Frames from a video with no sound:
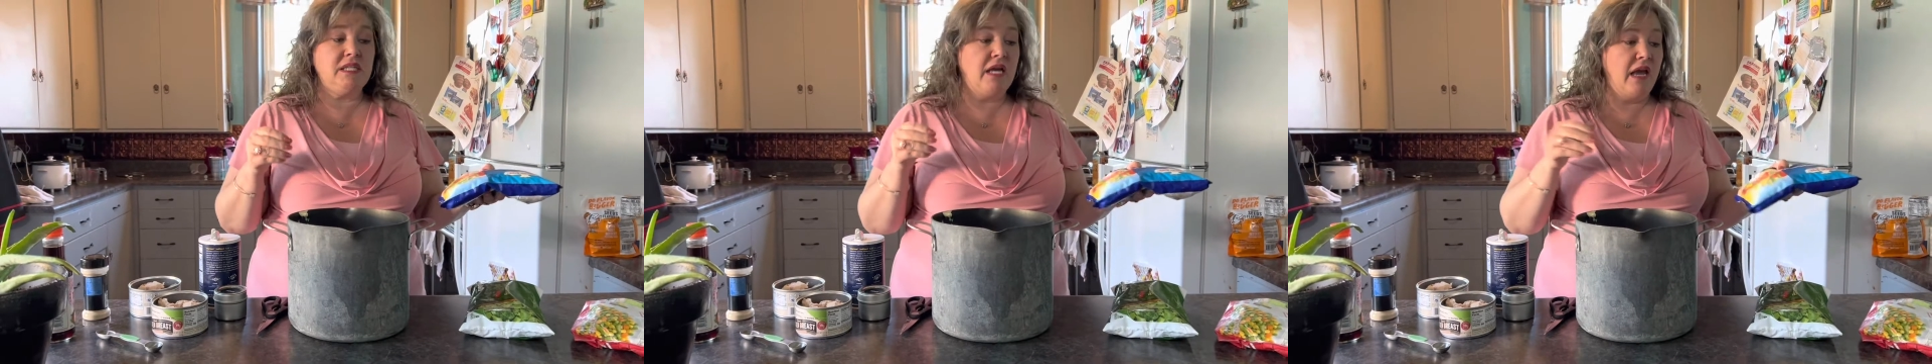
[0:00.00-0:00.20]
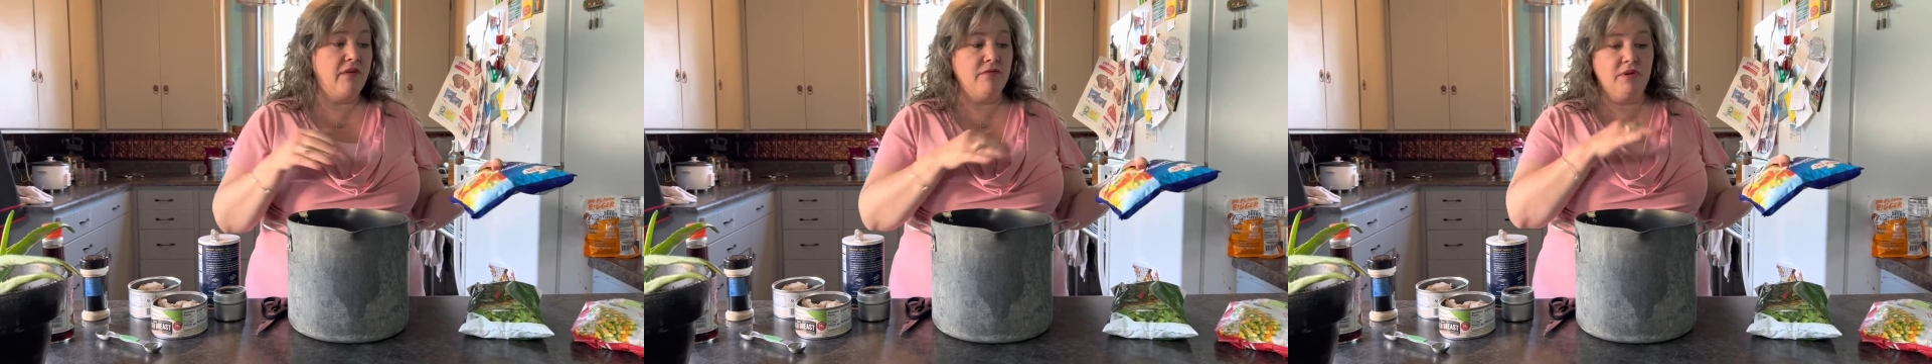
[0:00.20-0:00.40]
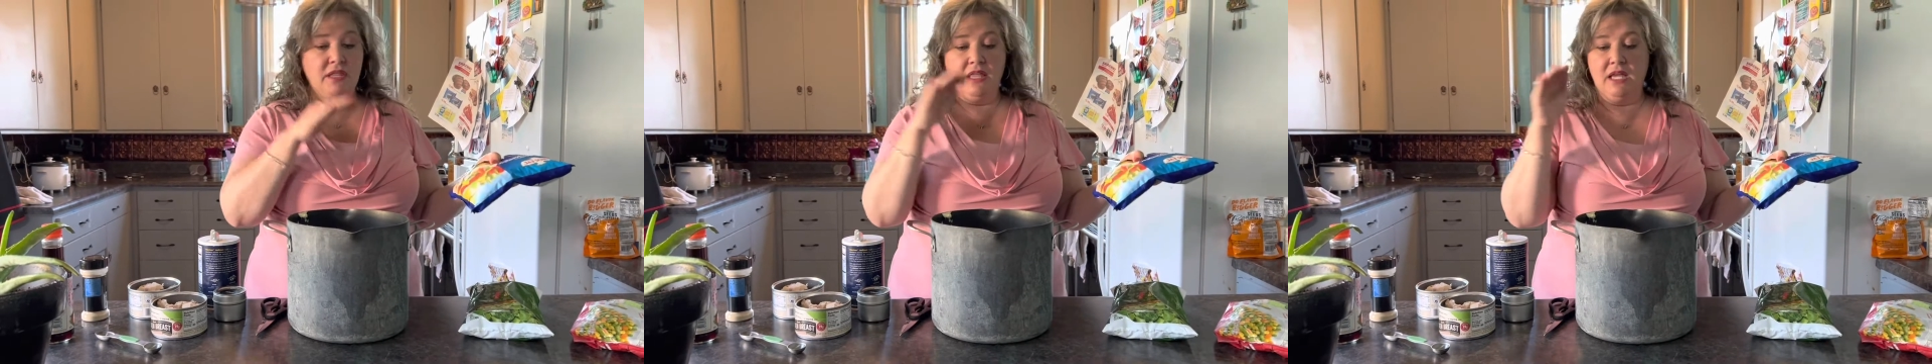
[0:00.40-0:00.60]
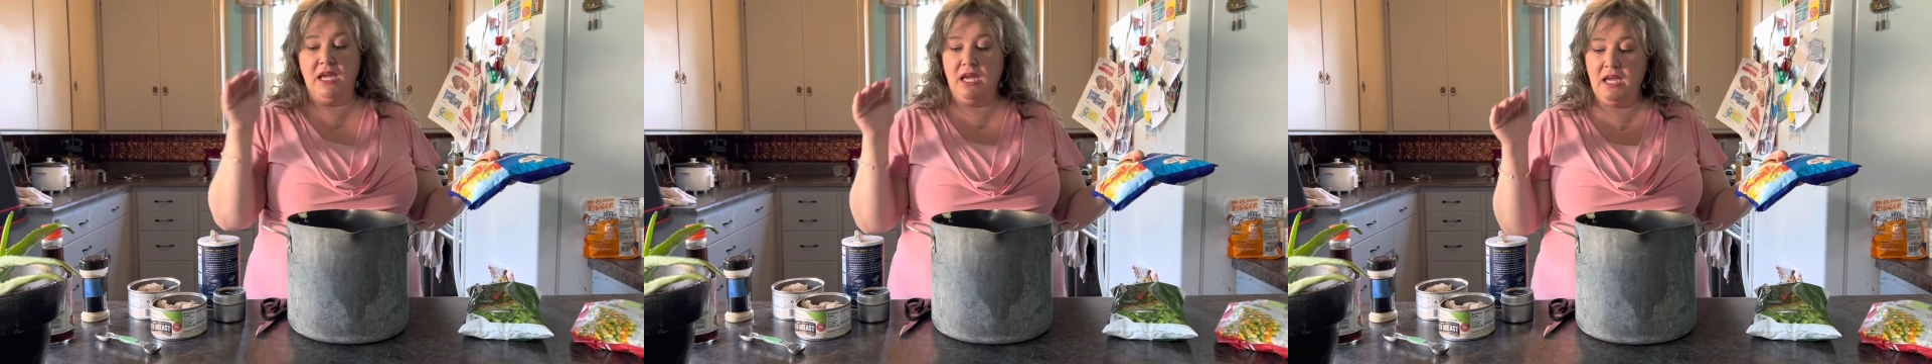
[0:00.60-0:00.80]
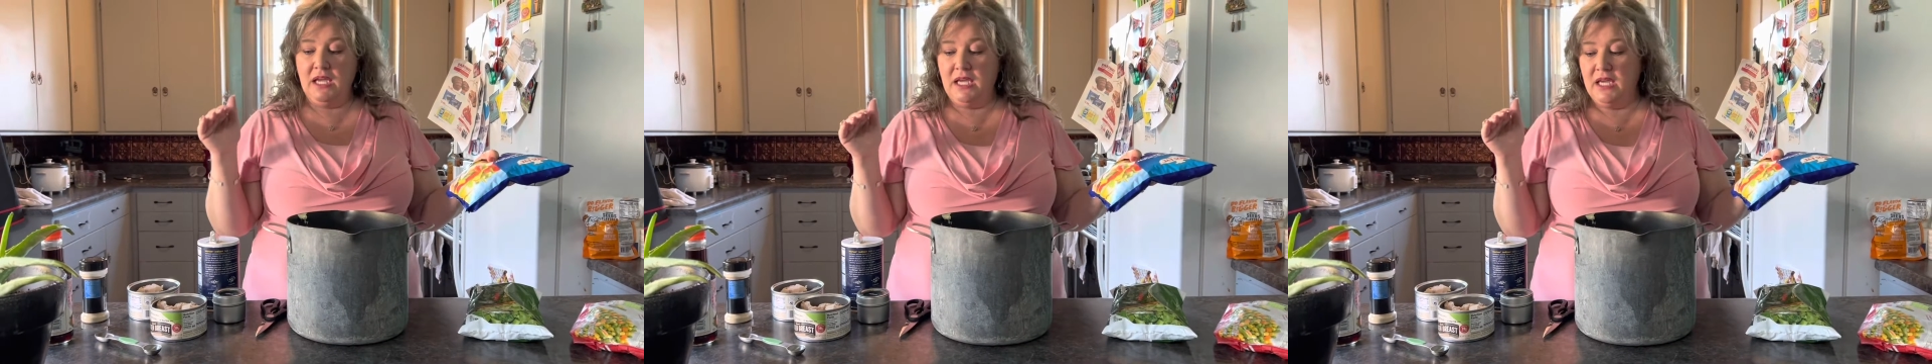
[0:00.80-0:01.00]

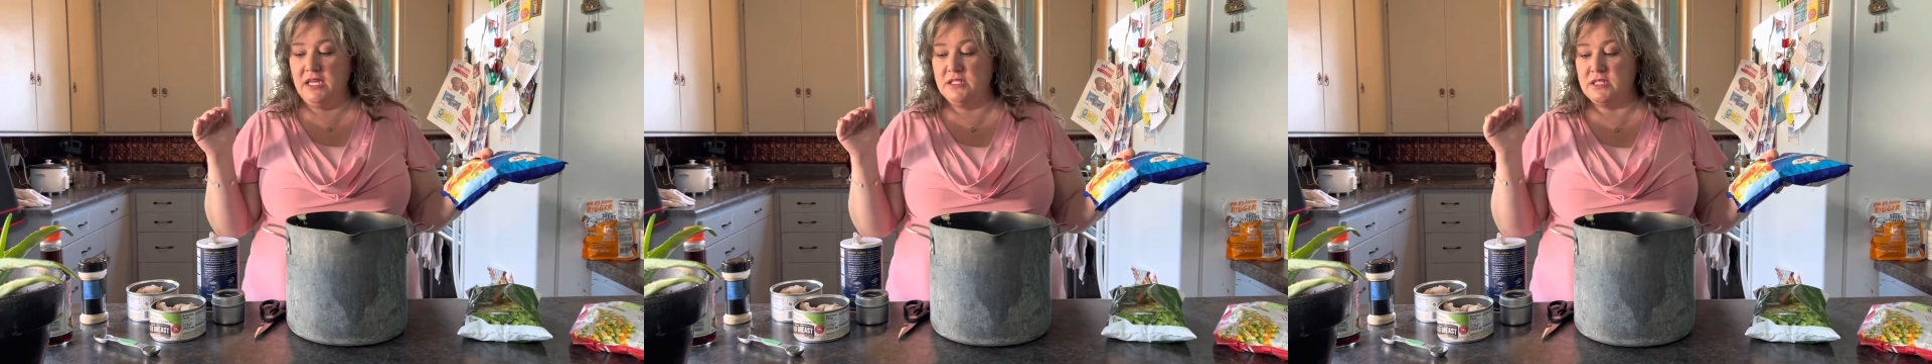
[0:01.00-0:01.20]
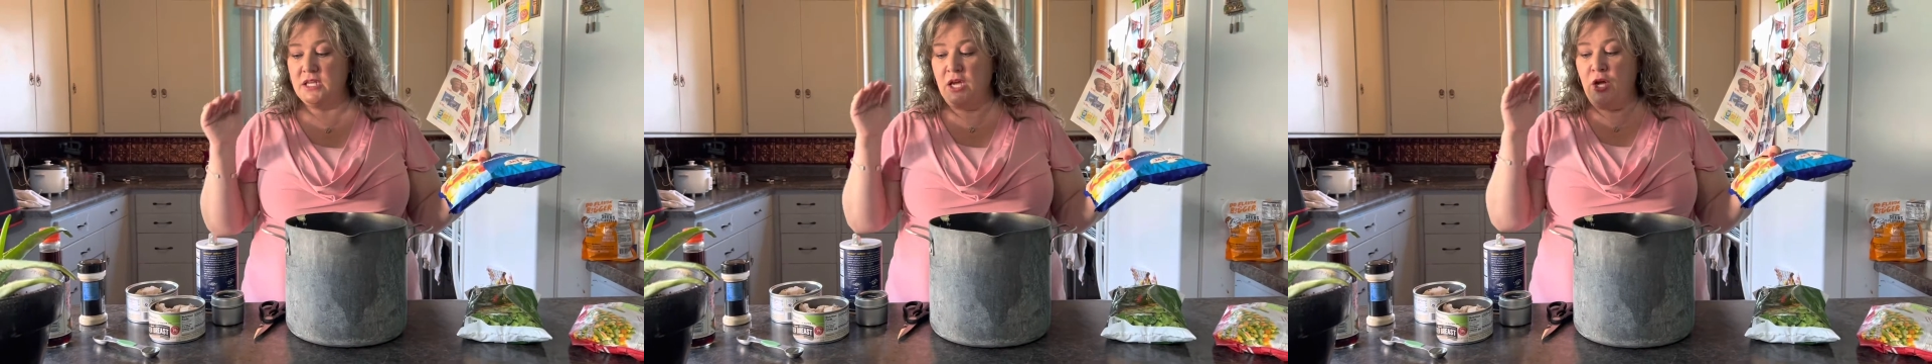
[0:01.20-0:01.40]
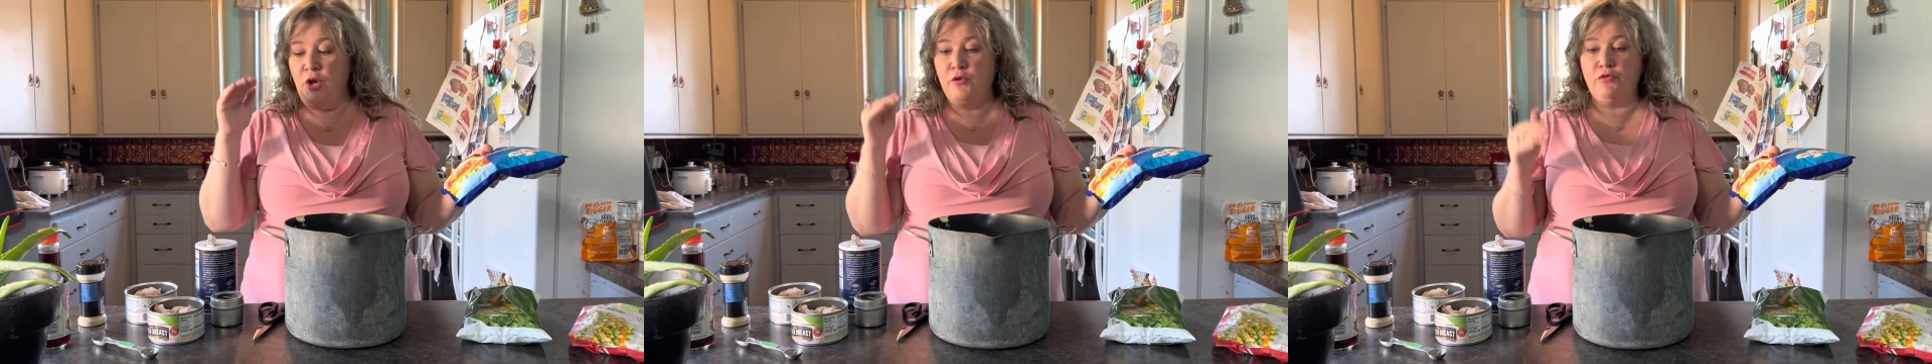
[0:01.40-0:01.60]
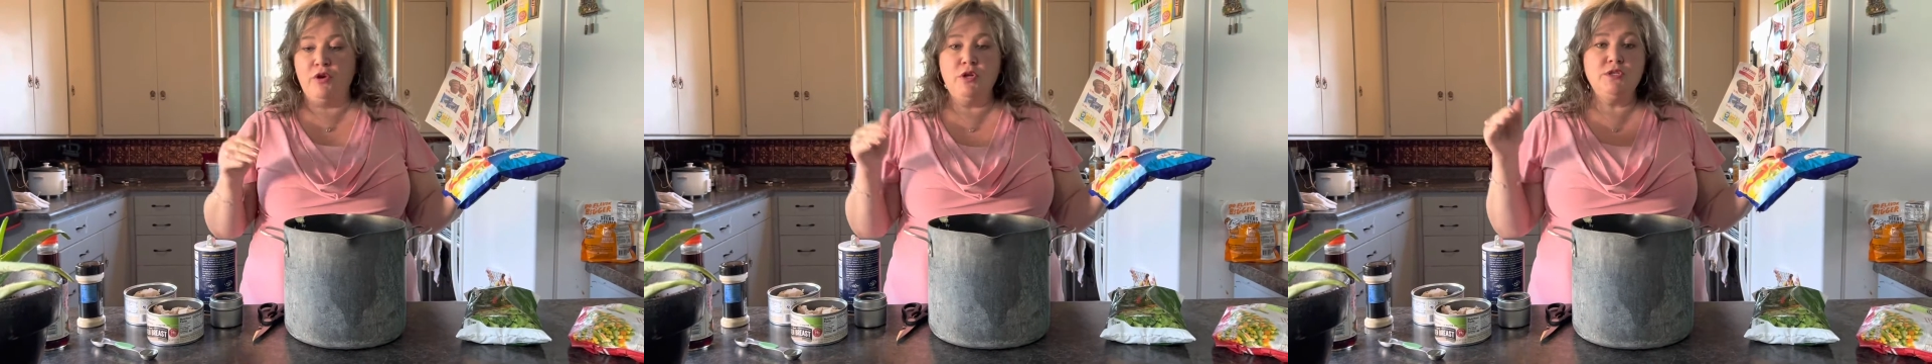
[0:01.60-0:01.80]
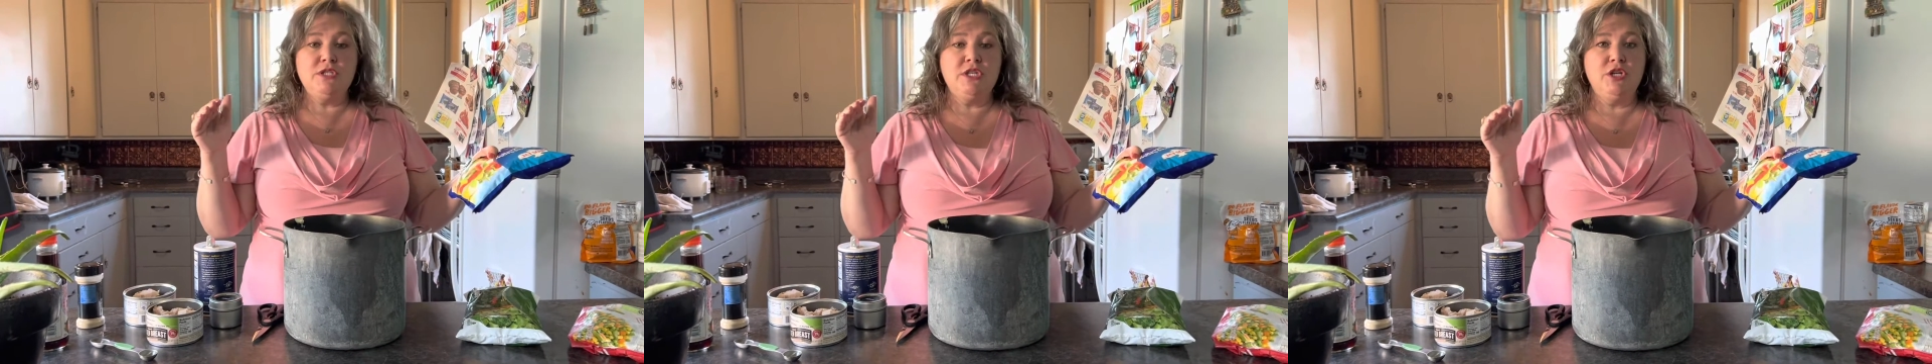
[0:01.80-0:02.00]
Everything is
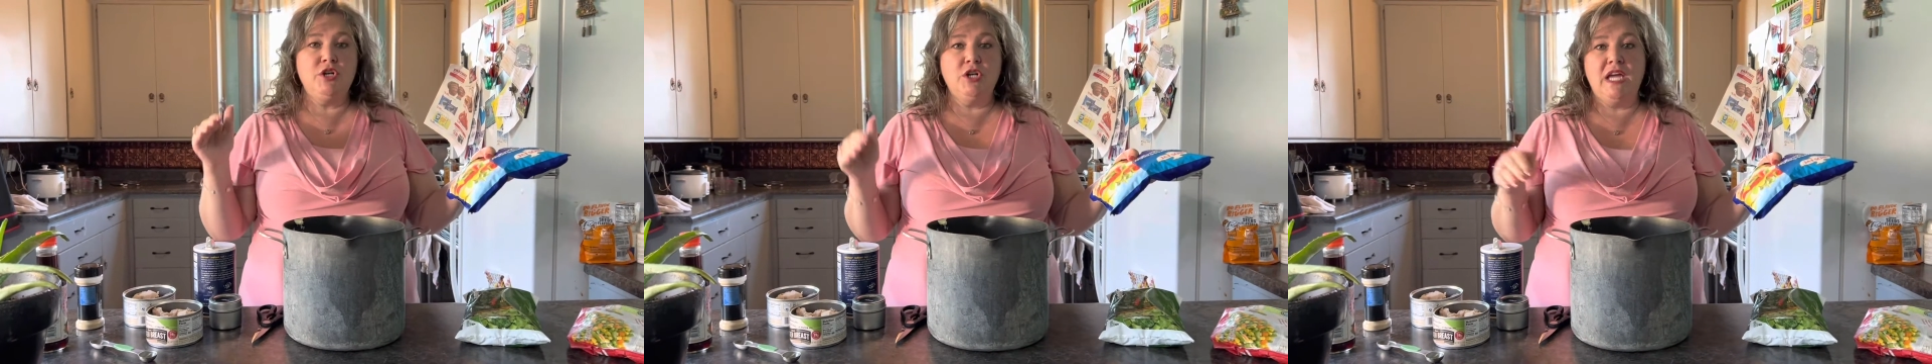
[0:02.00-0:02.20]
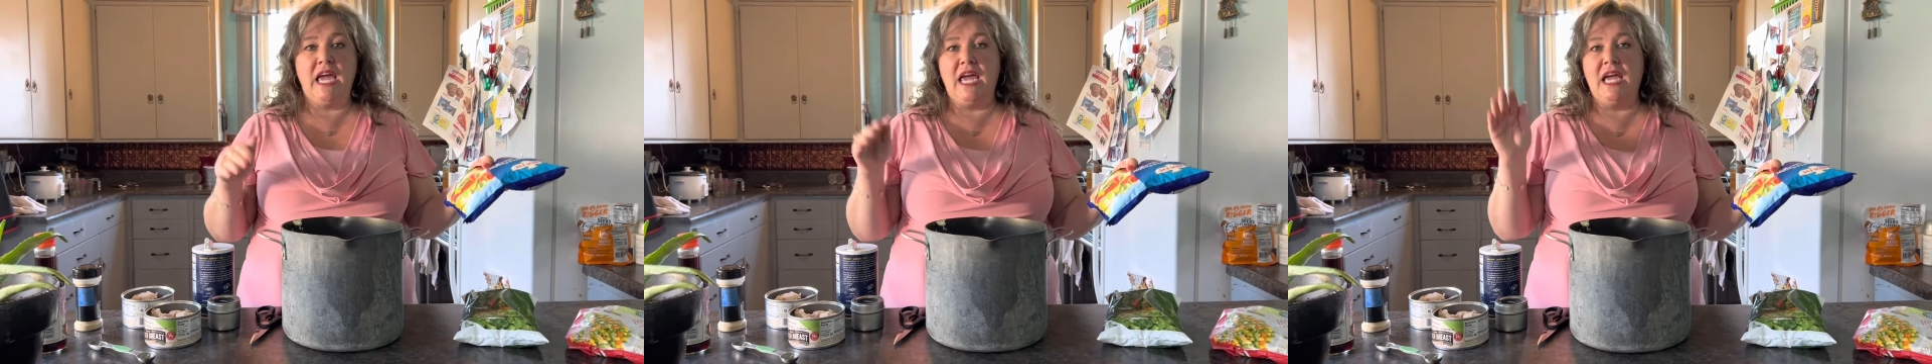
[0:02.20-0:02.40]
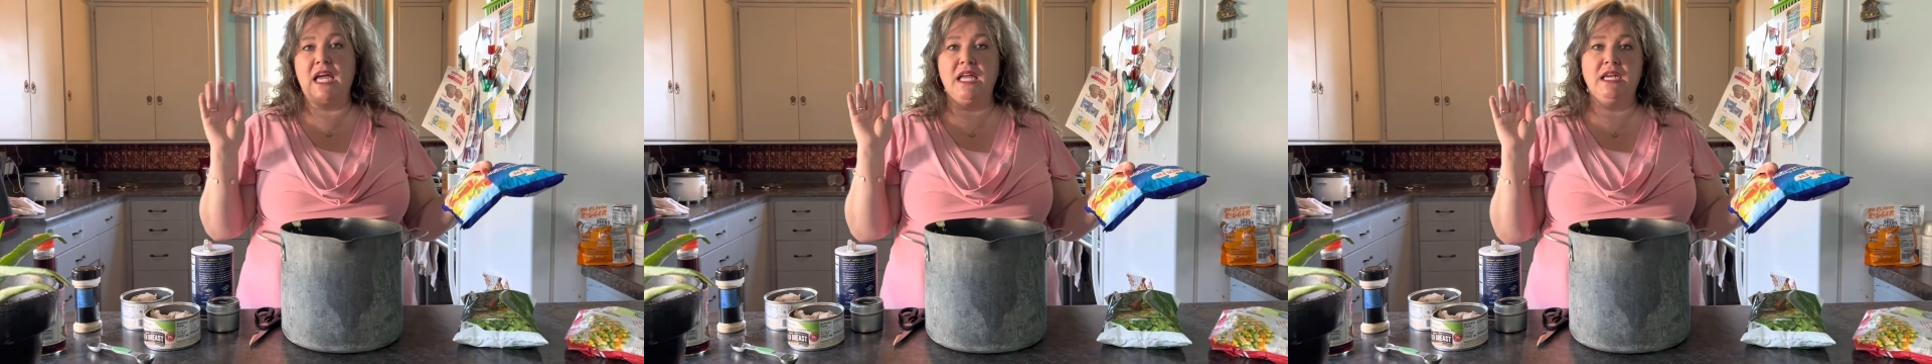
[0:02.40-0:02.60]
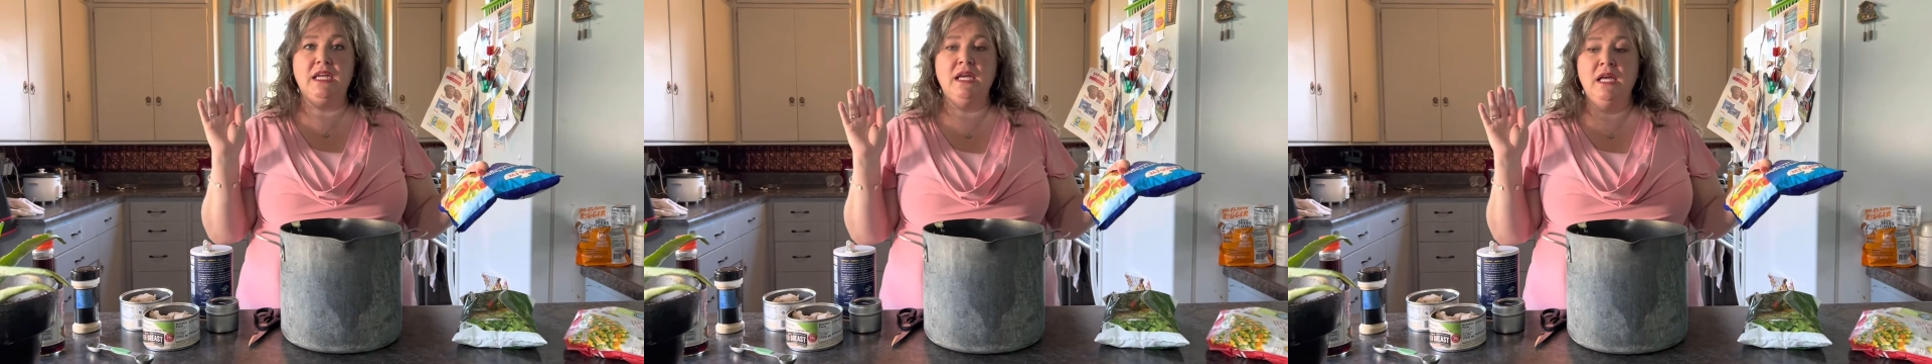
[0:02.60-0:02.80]
frozen or canned